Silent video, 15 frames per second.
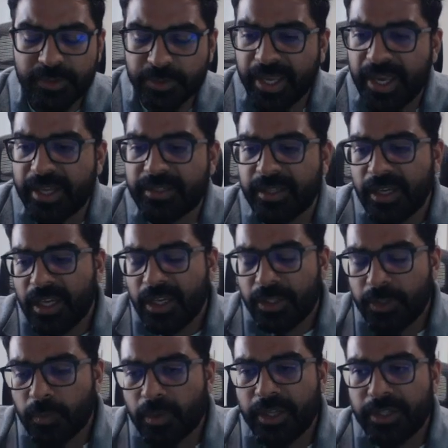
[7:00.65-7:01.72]
you get.
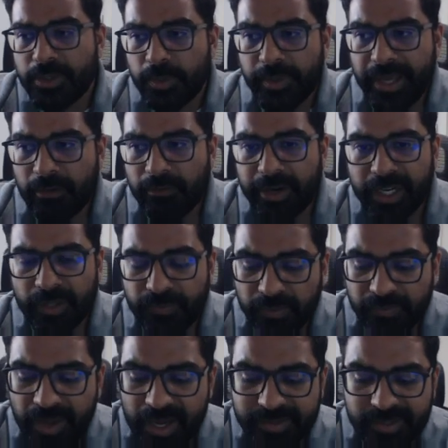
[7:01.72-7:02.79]
You want to do that, right? If you have
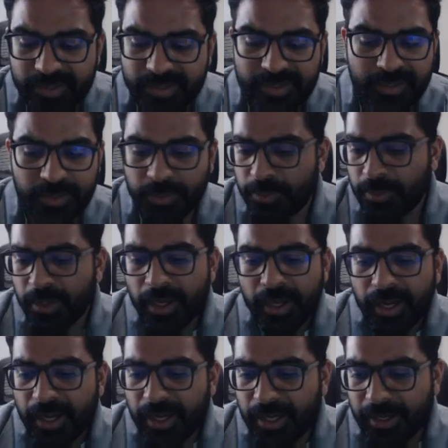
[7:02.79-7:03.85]
access to,
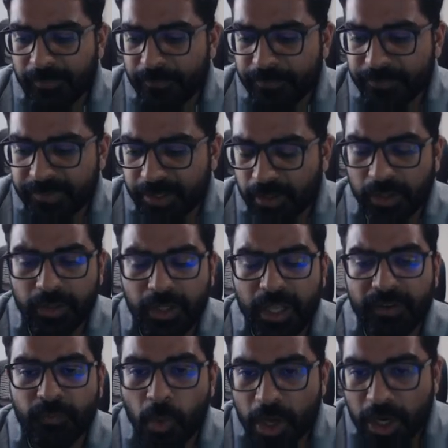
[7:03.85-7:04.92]
a lot
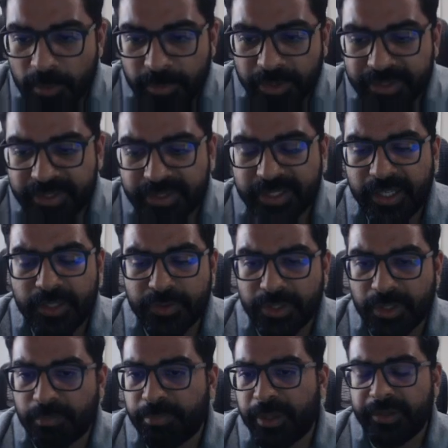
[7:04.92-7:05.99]
of watermelon seeds, you
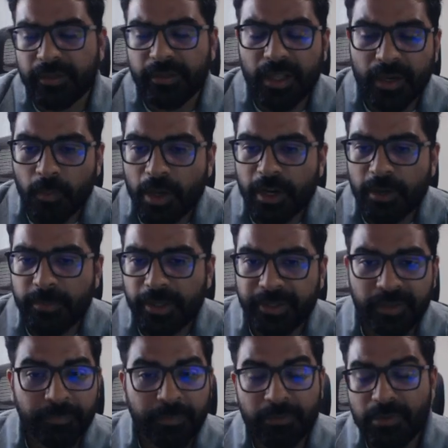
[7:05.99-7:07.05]
can plant a lot of
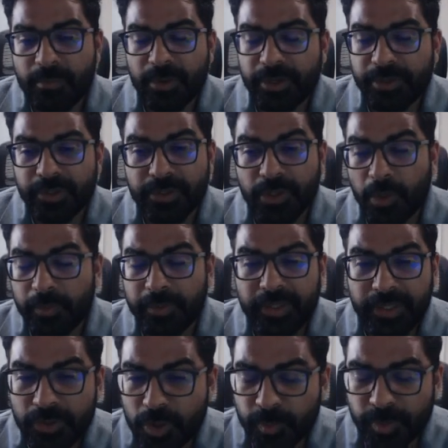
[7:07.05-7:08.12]
watermelon. But remember, you don't
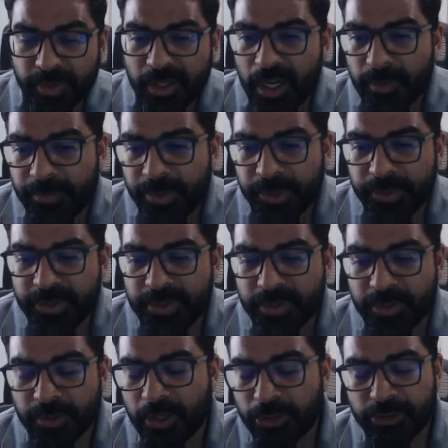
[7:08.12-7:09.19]
need super compost
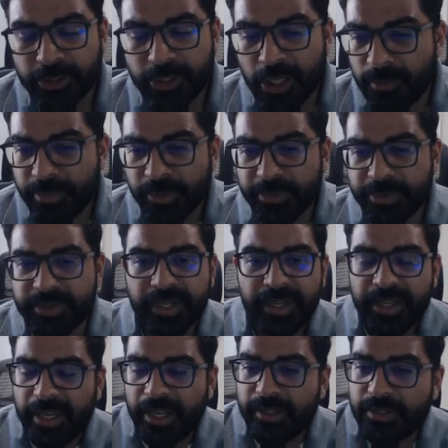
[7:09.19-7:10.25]
or ultra compost, and